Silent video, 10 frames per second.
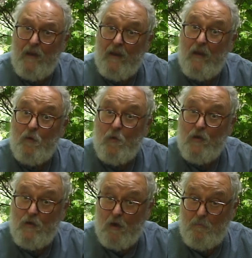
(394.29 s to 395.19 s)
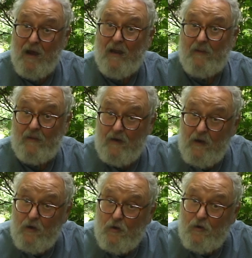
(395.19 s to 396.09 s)
and there wasn't nobody
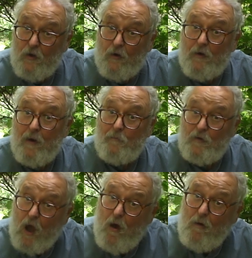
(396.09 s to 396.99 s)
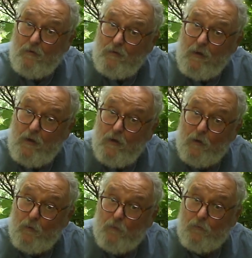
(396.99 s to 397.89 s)
there to turn them dogs
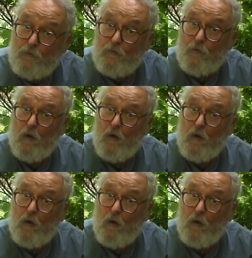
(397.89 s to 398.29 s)
loose.